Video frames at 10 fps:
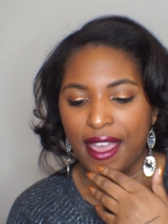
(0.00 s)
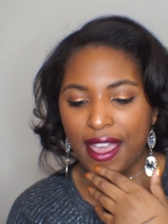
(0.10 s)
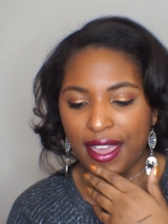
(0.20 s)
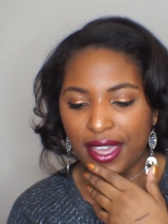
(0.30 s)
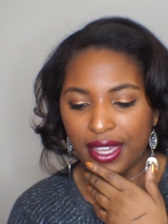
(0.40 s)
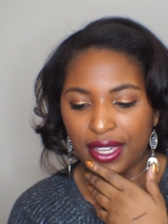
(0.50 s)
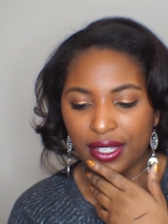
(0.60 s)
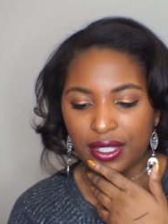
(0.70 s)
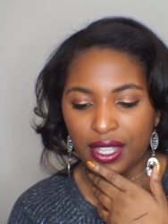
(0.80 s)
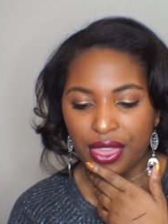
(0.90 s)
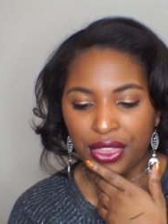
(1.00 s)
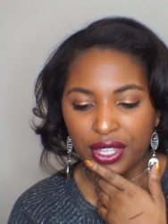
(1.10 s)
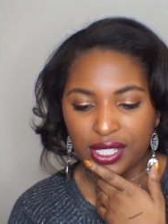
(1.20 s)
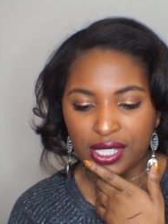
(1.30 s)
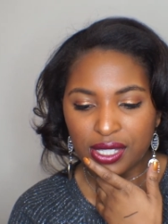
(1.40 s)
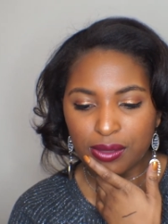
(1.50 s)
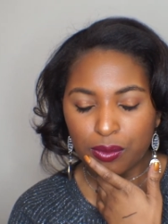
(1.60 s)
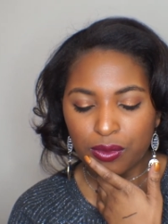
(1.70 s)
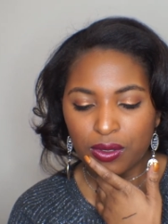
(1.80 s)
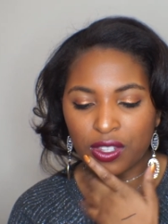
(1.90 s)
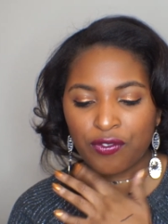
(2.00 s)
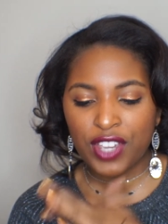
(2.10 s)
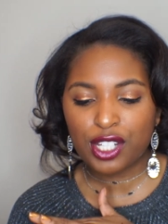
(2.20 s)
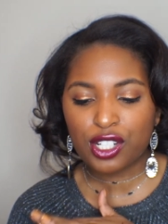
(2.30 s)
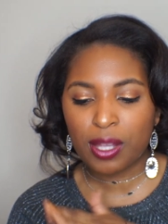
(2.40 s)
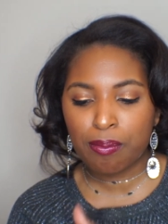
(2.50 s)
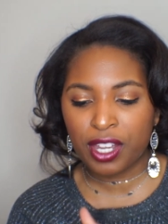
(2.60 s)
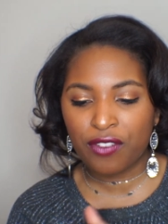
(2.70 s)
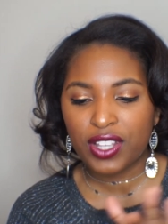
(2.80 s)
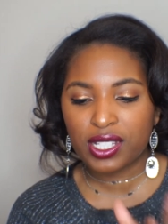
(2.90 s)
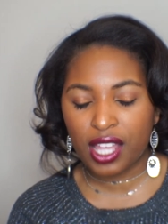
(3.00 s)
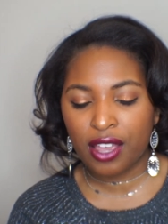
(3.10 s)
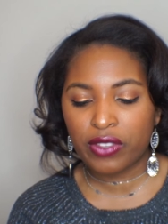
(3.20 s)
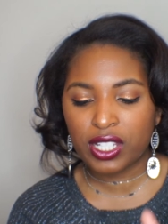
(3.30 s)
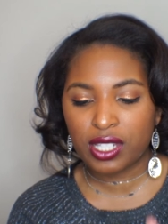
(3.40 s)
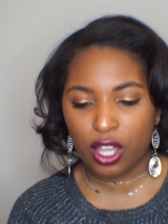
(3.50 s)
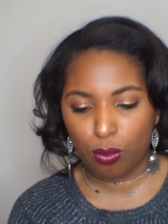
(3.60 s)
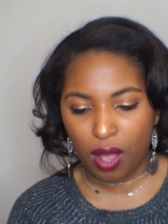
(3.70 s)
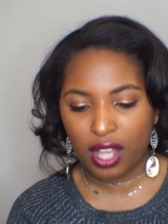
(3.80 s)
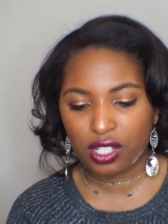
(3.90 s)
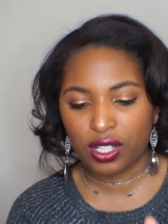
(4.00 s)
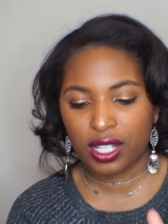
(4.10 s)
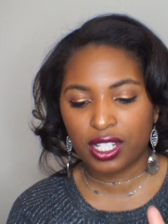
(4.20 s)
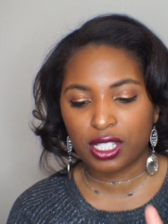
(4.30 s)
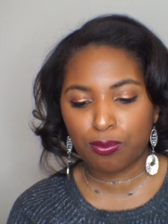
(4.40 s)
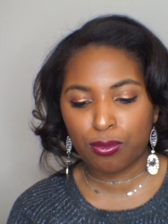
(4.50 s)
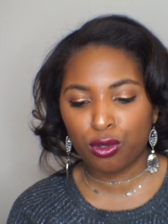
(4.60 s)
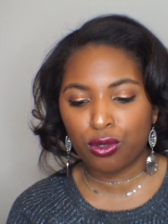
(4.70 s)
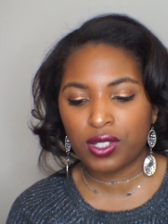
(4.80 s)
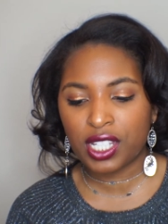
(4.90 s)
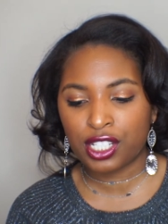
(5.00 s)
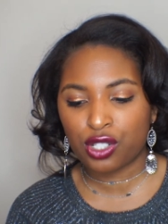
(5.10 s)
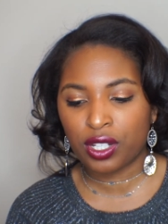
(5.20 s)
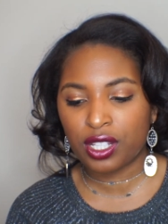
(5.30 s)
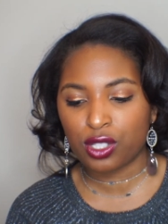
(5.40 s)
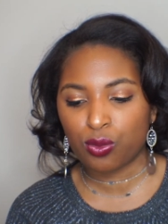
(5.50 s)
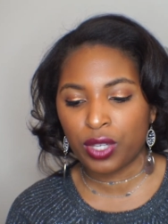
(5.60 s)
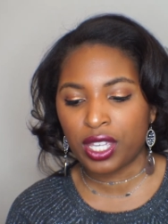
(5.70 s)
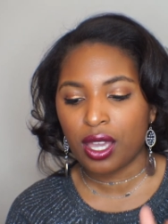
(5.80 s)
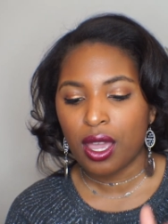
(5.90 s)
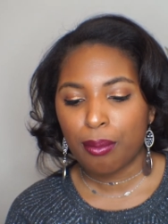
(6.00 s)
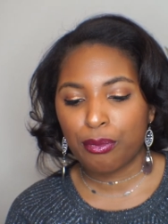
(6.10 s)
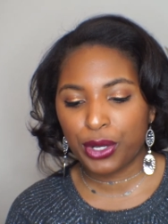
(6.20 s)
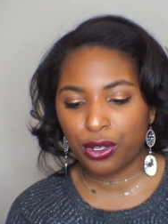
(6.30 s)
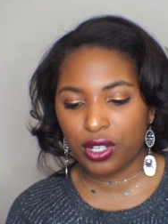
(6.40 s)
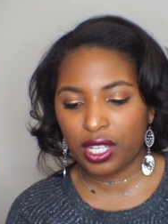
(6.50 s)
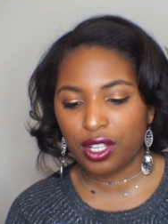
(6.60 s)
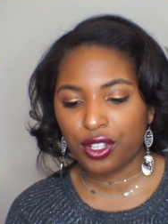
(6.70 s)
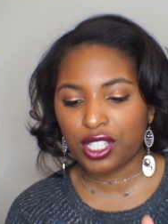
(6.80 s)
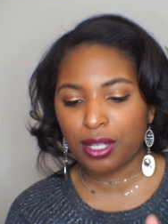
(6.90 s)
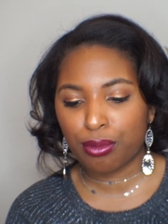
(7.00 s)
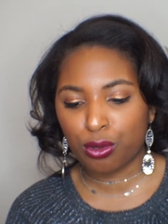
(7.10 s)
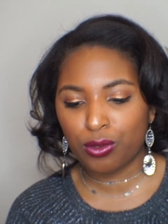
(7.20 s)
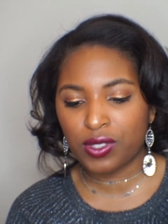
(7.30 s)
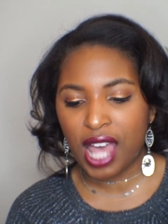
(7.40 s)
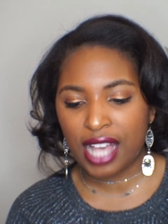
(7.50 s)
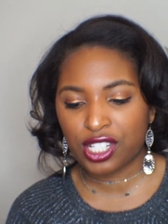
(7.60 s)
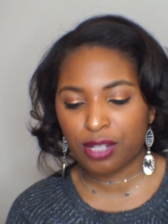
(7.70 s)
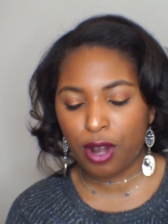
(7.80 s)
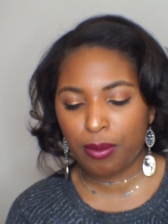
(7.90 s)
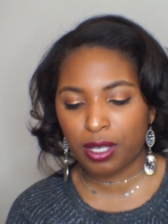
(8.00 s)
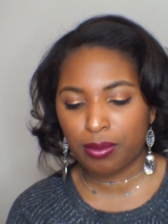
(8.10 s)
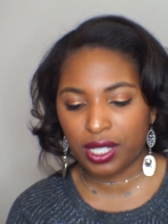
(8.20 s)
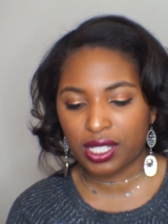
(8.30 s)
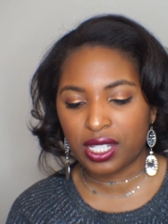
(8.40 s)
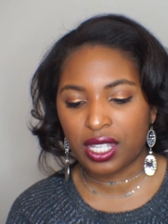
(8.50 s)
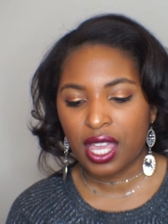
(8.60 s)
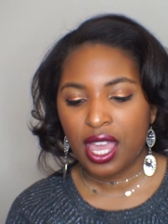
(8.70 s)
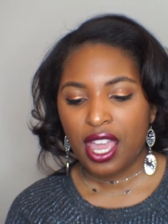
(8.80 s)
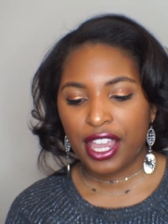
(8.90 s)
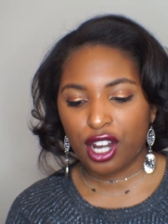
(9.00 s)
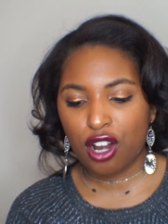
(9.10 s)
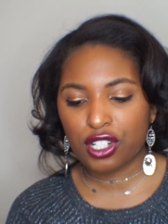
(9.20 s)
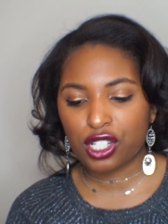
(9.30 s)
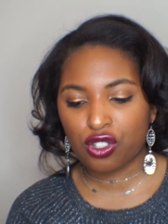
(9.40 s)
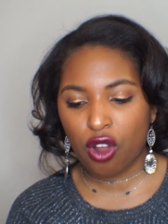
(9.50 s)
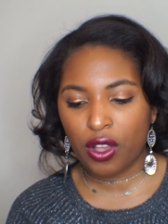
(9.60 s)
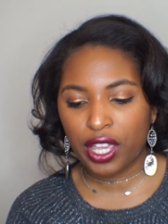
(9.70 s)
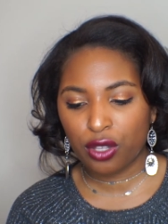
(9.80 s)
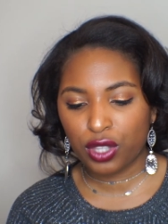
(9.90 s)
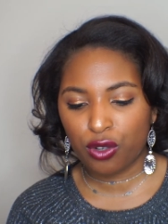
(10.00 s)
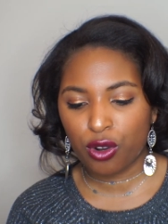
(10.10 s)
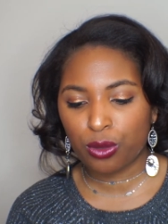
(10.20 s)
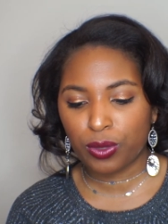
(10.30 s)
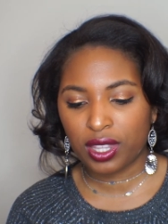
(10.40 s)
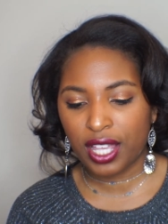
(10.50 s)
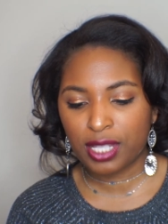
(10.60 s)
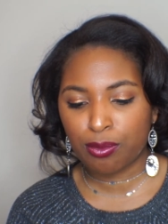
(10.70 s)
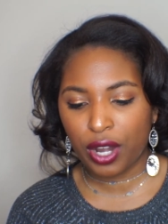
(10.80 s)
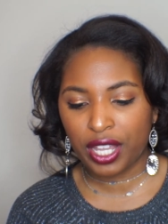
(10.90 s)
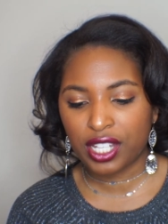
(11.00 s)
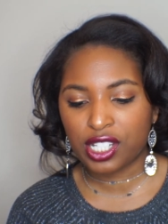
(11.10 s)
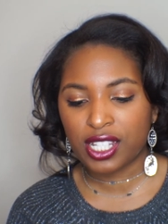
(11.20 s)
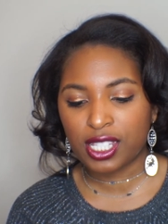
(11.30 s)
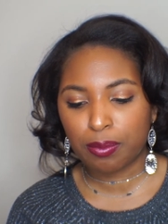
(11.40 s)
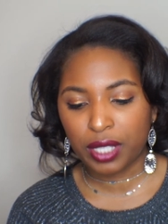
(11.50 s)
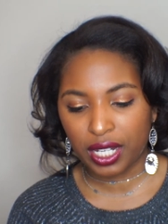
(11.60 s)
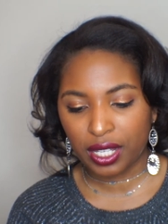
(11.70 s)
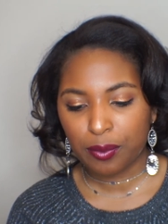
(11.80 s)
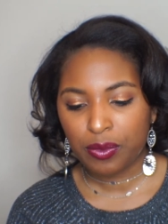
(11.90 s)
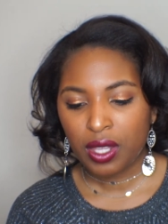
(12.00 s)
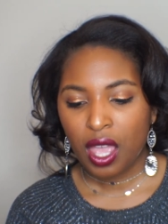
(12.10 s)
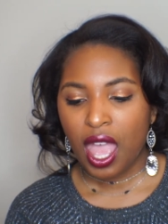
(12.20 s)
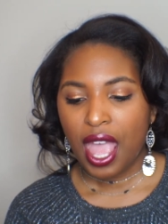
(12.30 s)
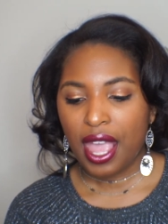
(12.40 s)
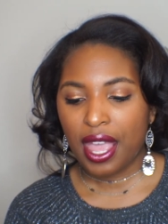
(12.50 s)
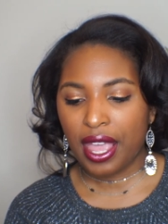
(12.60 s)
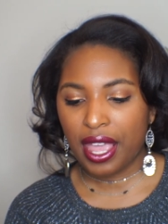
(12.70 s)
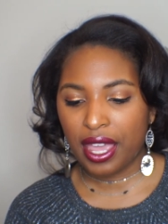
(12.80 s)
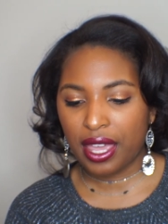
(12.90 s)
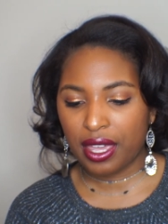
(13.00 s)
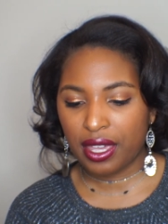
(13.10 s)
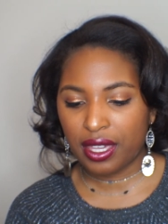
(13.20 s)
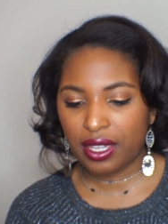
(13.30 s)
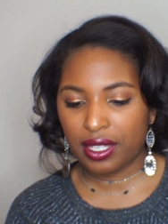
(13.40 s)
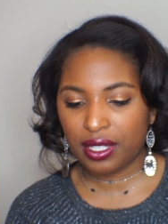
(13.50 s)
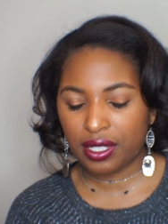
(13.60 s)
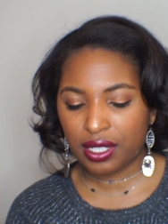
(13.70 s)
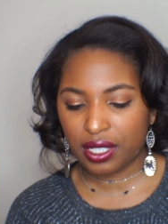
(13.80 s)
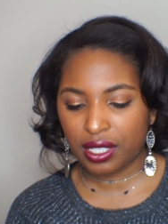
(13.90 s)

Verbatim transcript: And this, the features and benefits of this nail polish are that it smooths and strengthens weak, brittle nails, improves oxygen permeability, encourages strong, healthy growth with less breakage and splitting. And